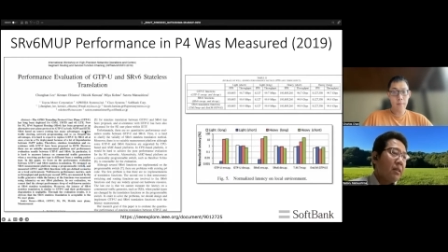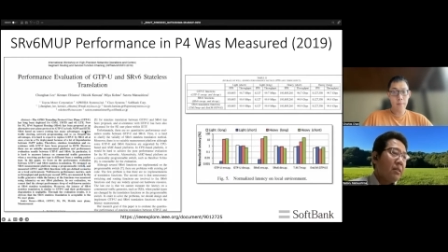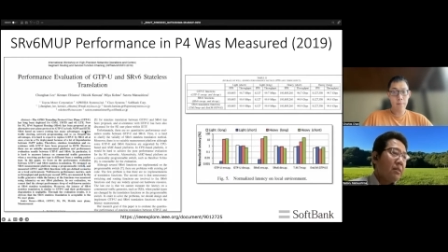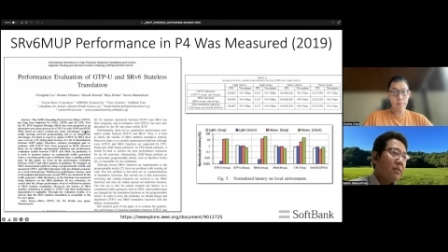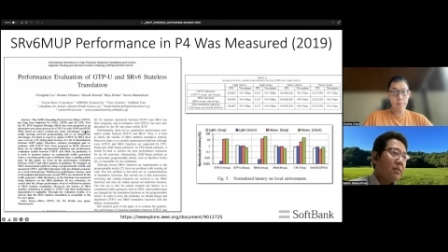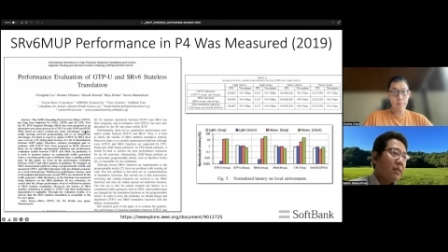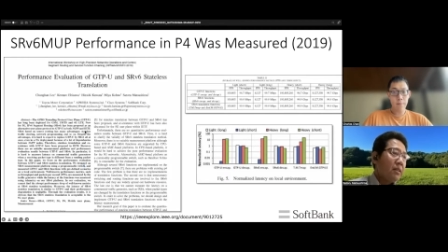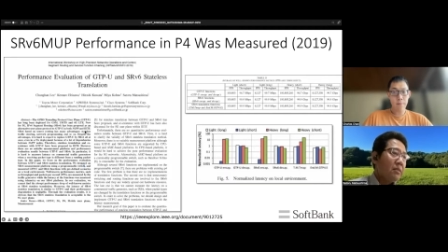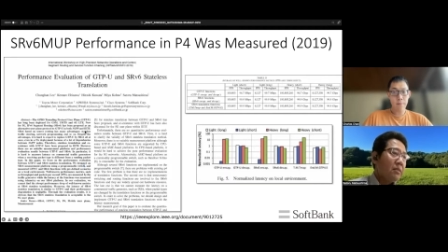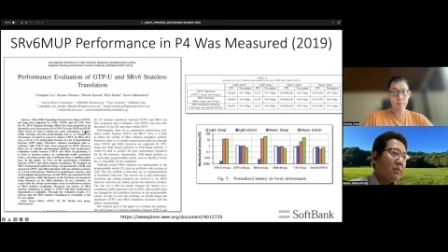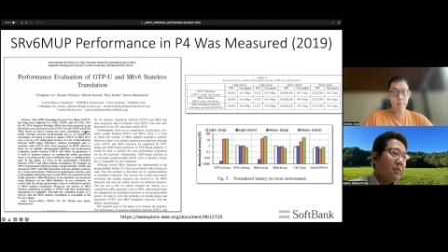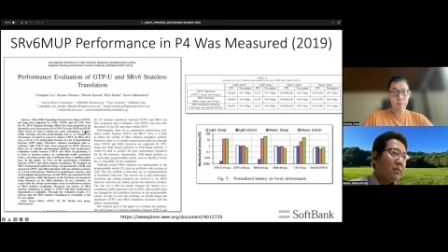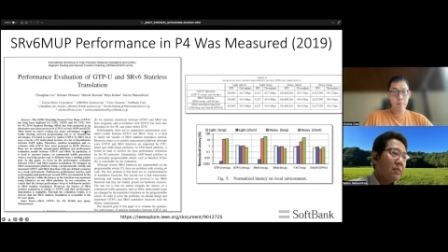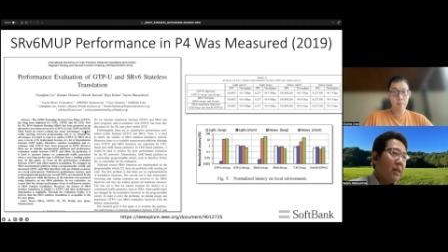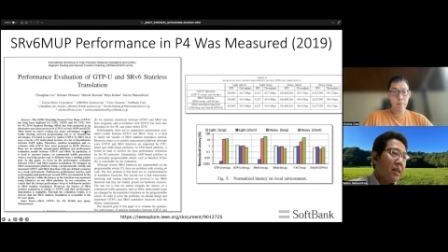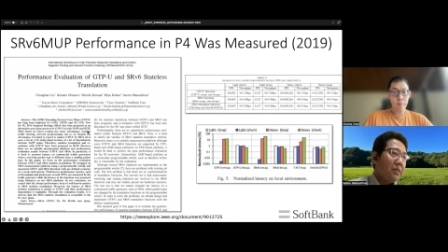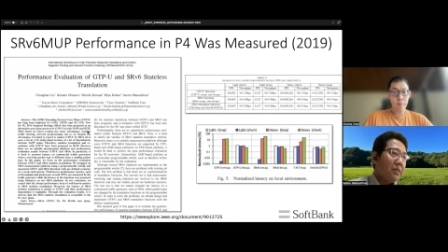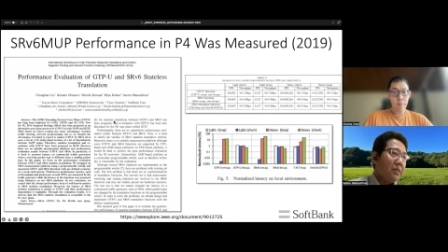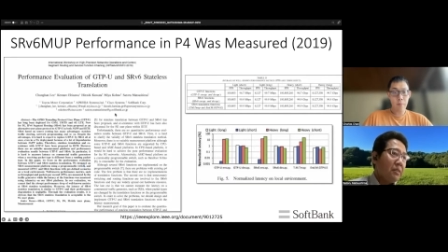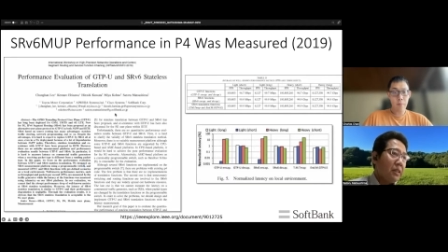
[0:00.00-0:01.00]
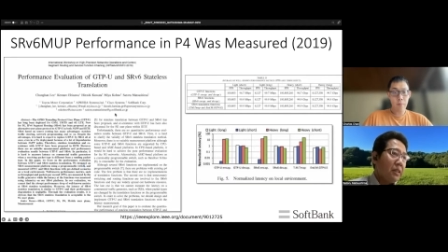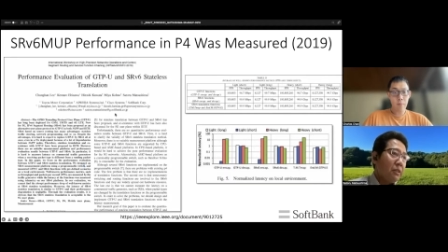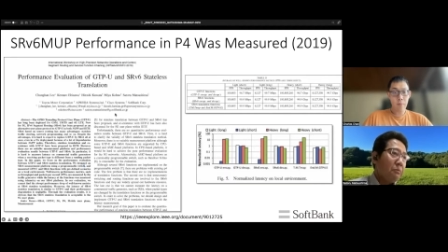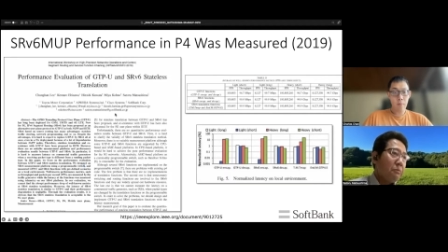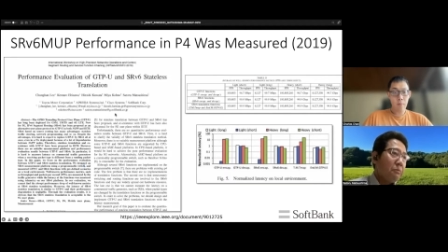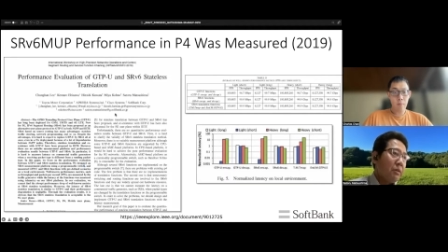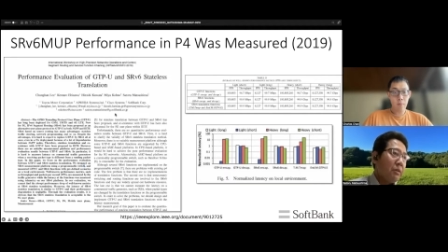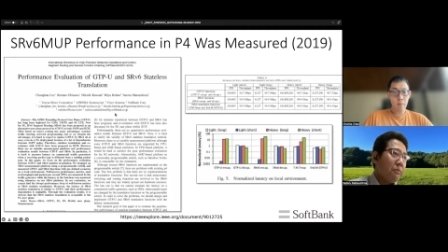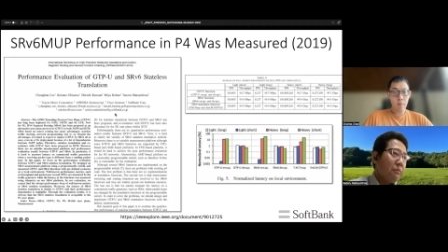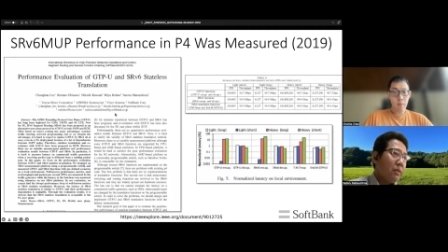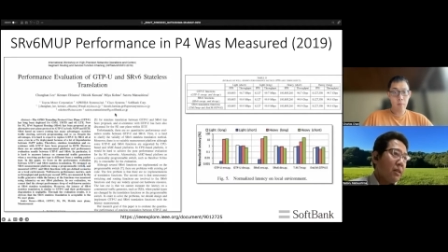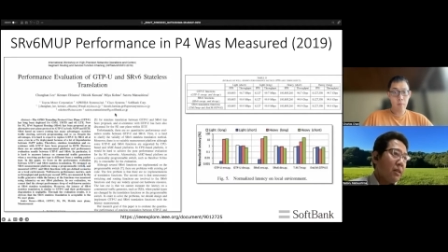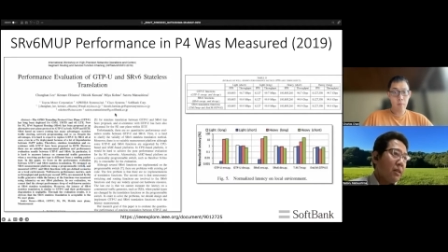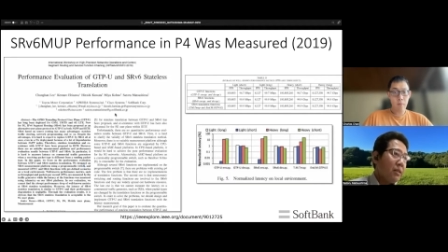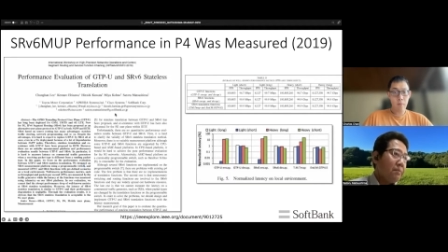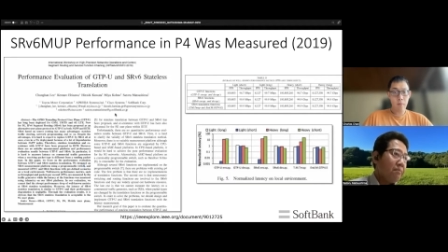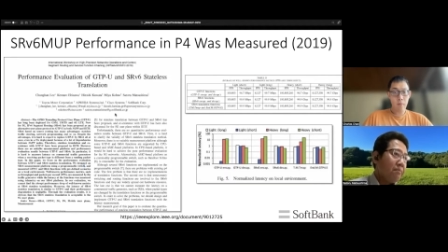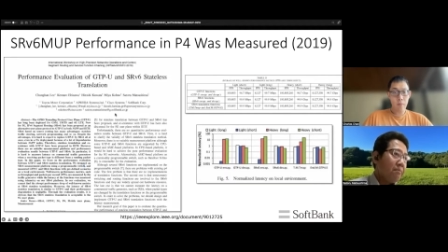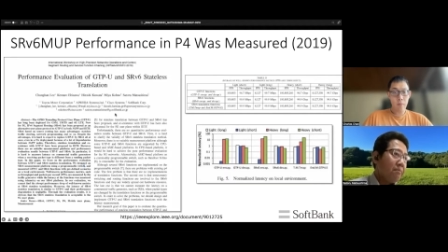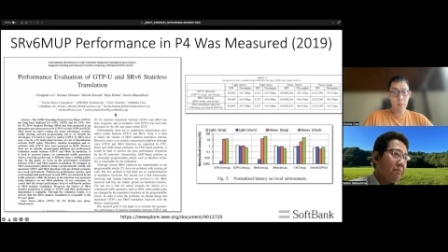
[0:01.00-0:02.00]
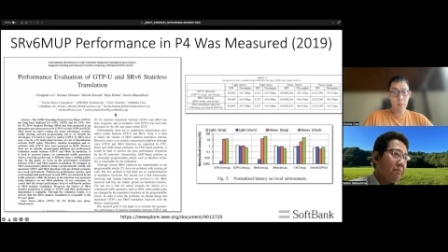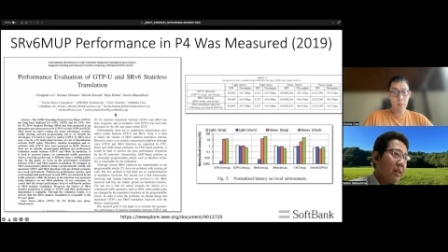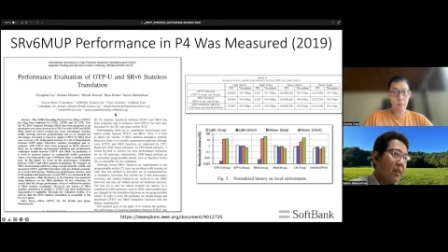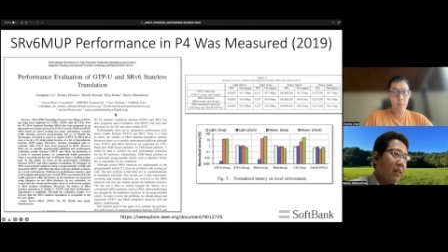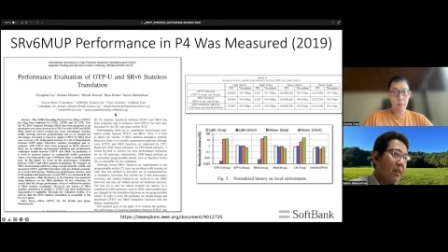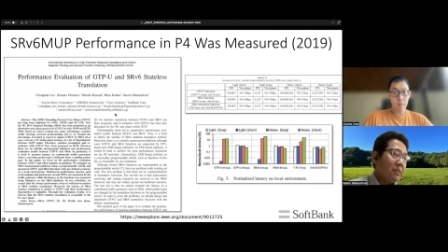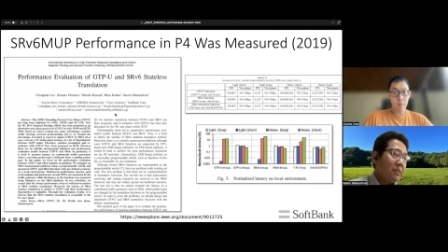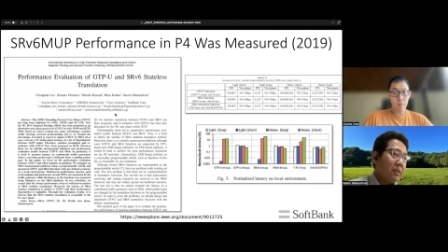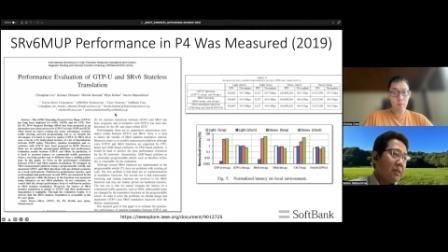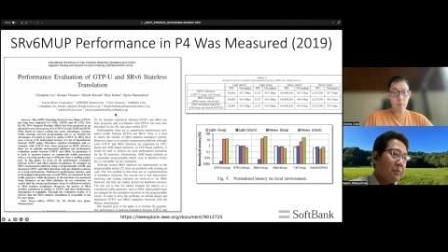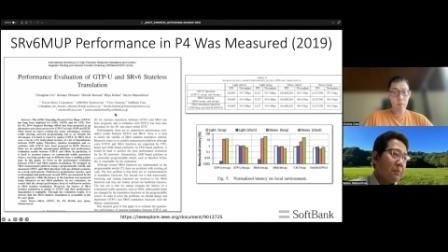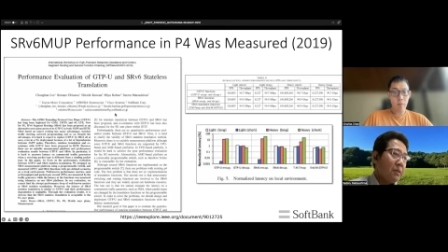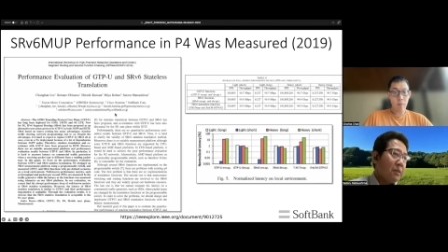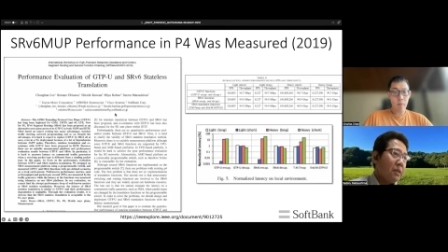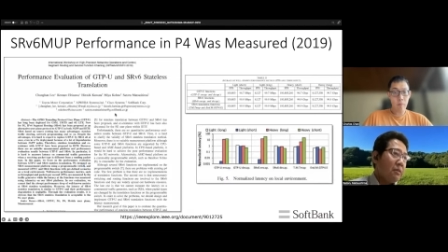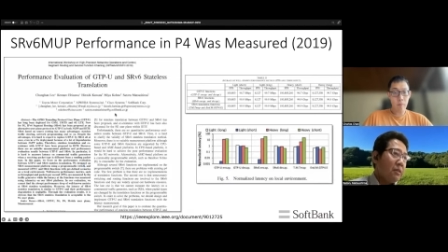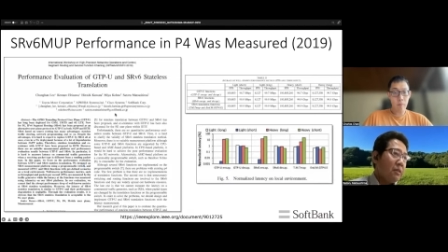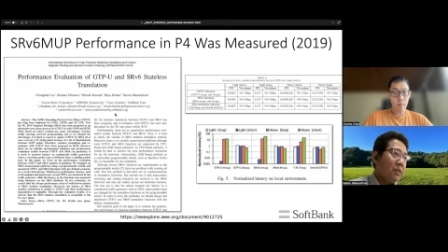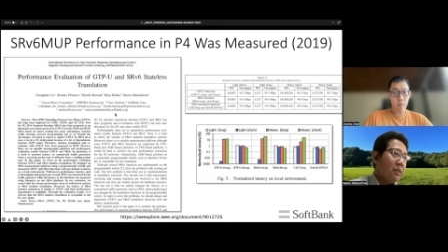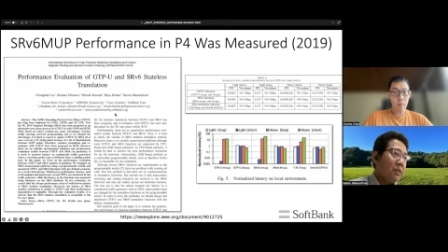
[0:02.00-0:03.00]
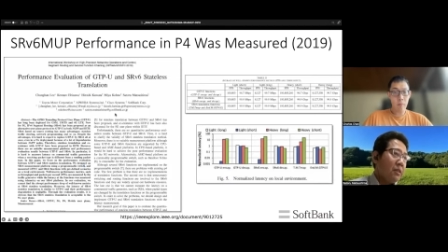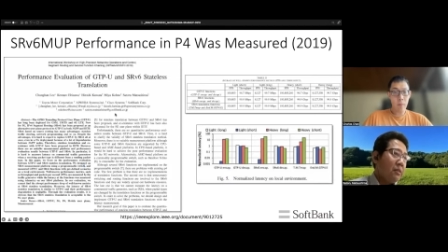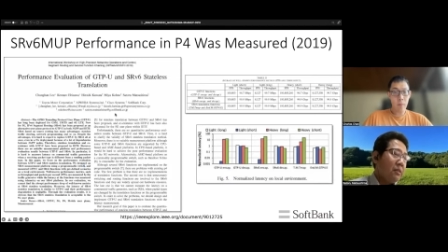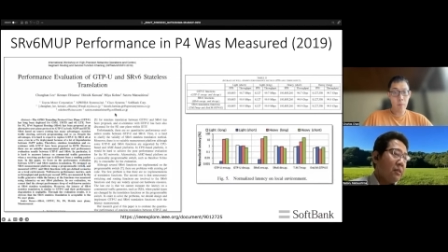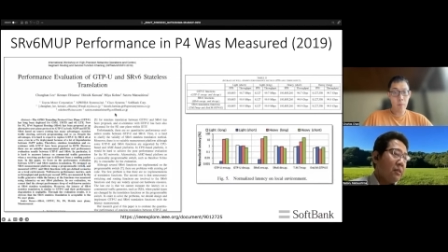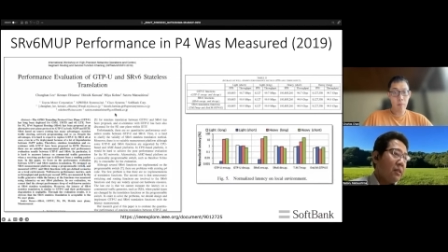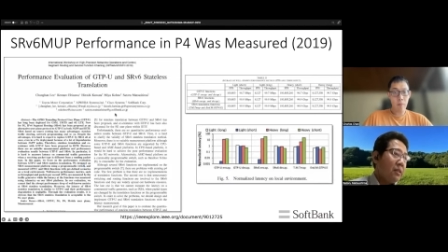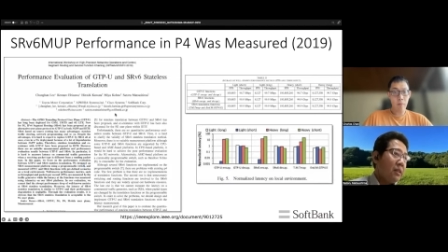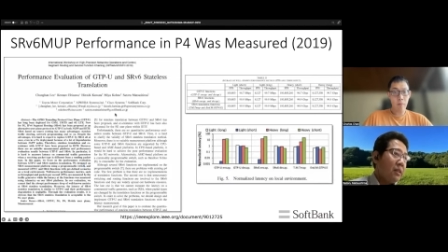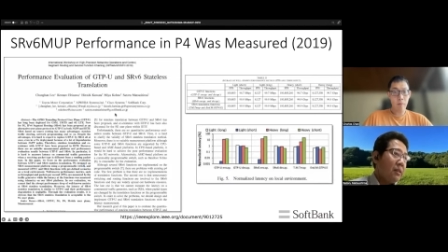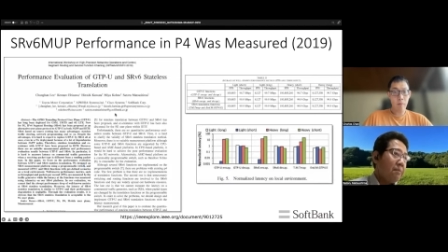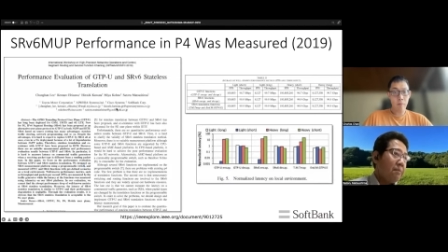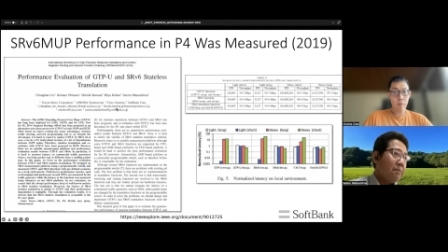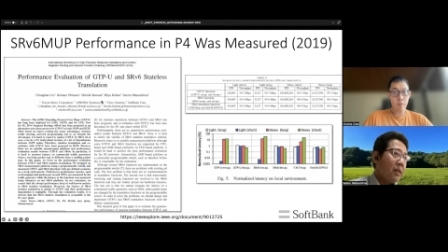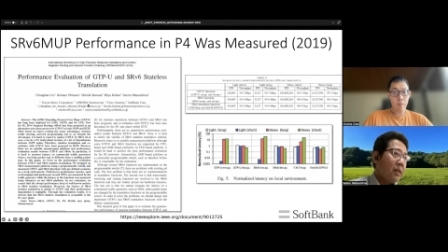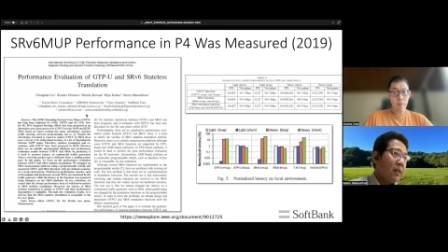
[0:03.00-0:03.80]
the scientific paper accepted in the